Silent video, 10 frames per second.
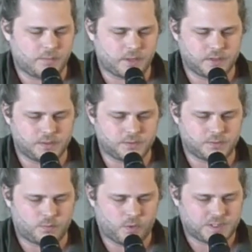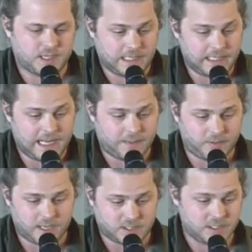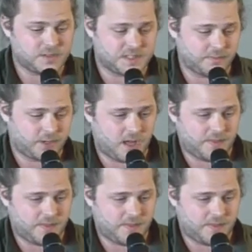because what's clearly happened, the actually interesting part